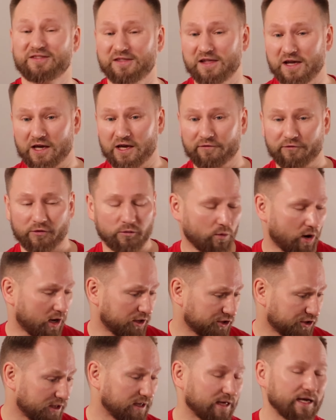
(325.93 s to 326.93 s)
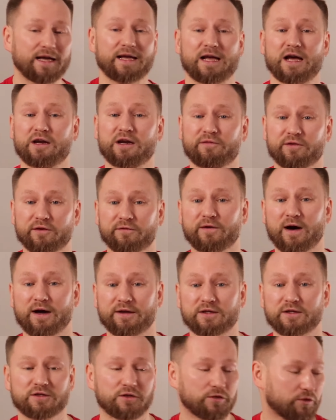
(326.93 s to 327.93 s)
Thank you for watching. Again, if you find
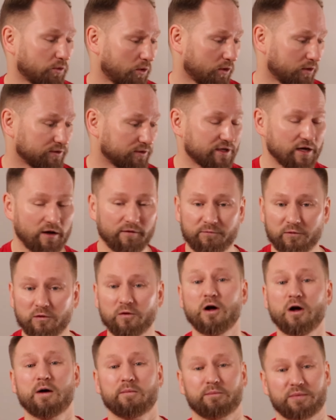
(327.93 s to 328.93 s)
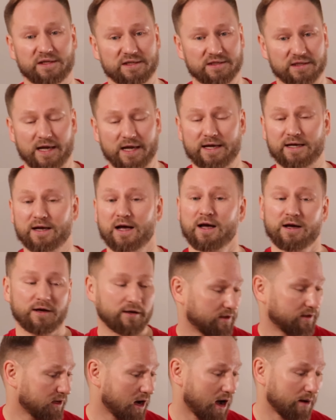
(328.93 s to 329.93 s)
these tutorials helpful, please like,
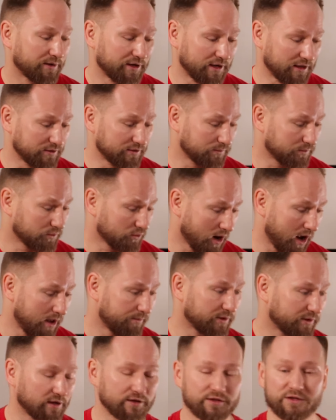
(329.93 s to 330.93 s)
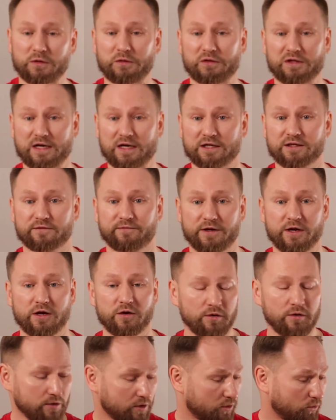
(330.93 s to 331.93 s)
comment, and subscribe, and I'll see you in the next
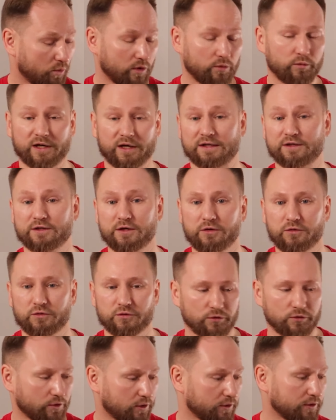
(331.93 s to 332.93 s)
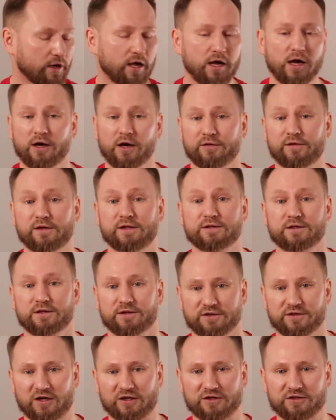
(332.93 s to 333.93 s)
video where we'll continue to learn
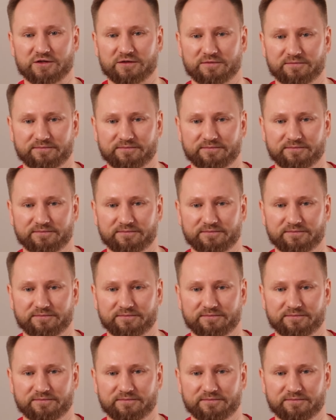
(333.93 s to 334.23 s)
these songs.